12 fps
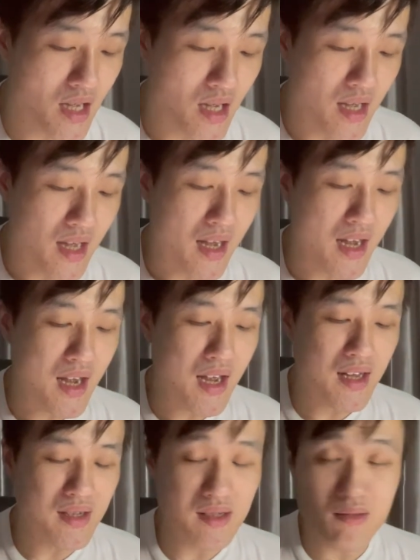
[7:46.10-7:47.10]

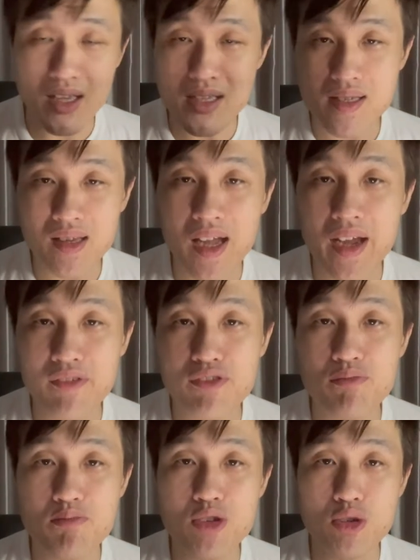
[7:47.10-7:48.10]
And the next line, I have
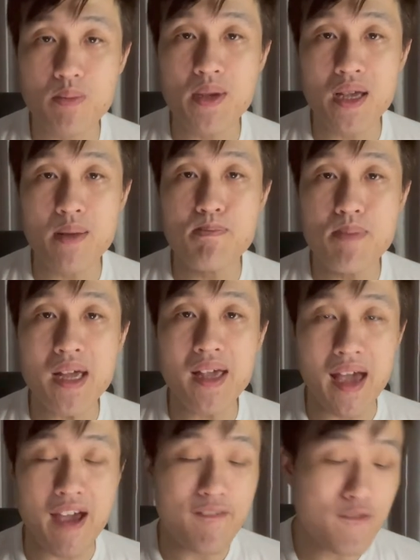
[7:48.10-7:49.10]
to be a bit
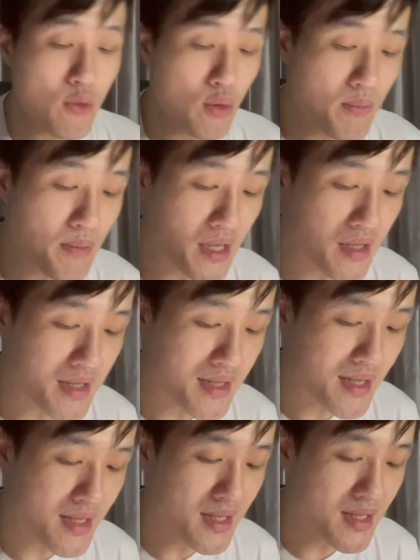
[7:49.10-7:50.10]
careful because
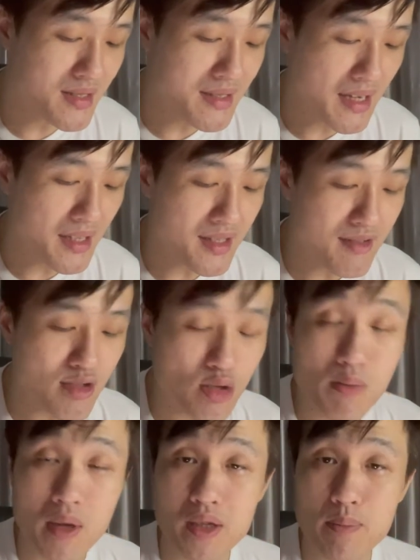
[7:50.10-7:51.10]
it's negative 2
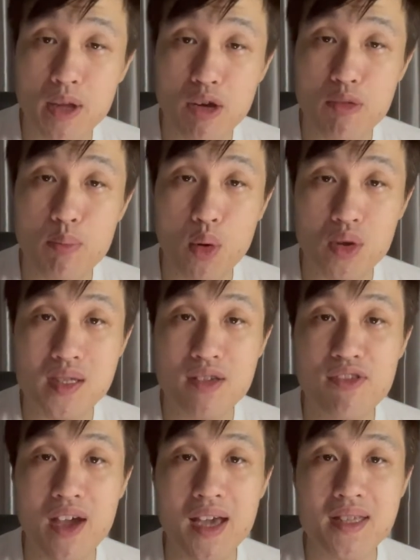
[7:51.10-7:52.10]
multiplied with positive
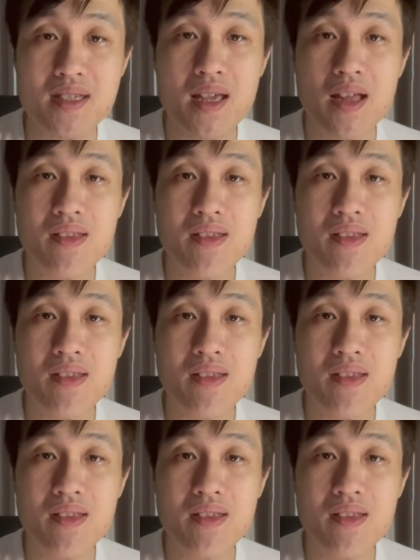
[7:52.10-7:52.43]
x.